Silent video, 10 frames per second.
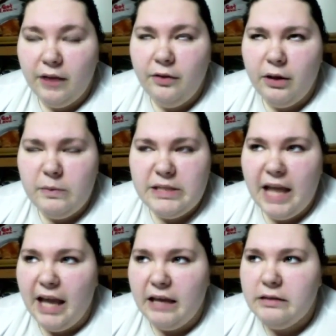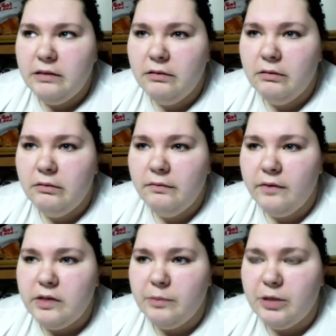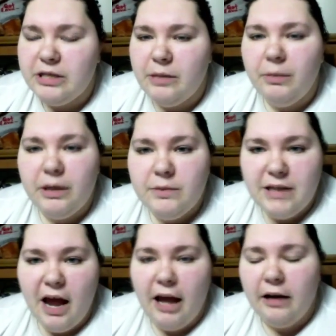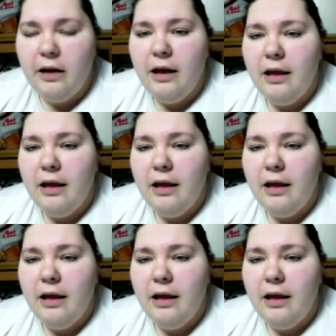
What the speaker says: thought he was 8 for some reason, but he was 9.